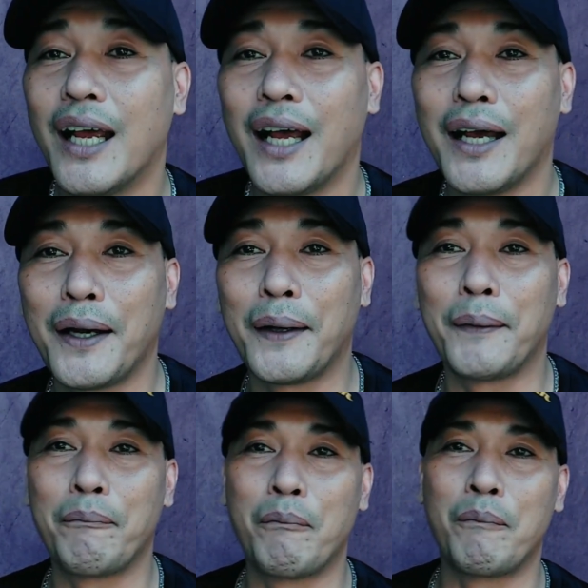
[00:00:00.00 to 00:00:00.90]

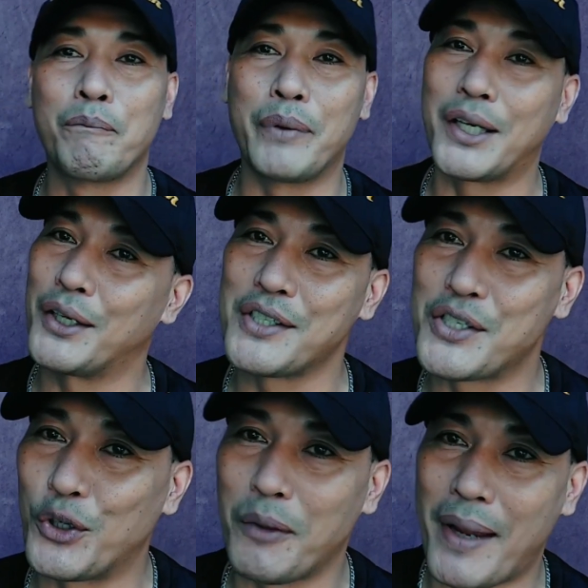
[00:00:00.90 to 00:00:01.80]
because
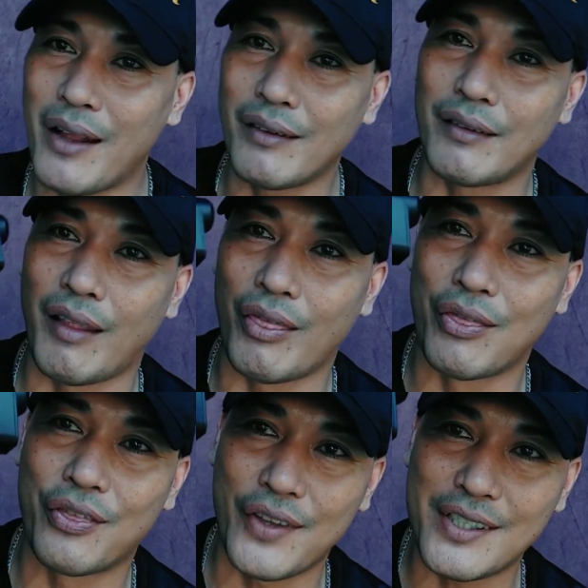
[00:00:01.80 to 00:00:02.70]
it's all about
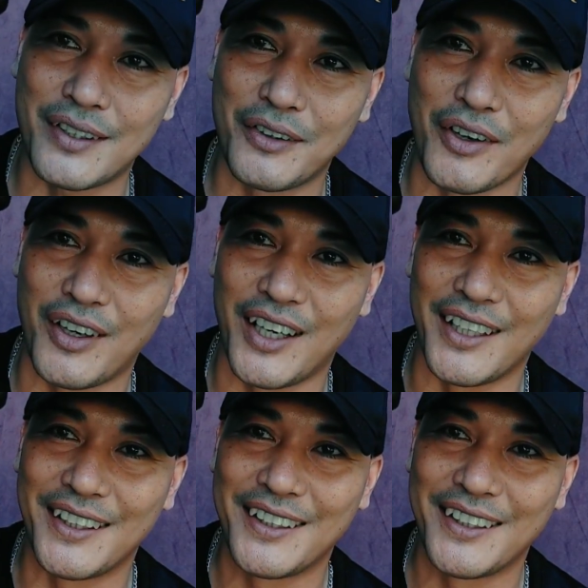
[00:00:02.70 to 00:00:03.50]
this little guy.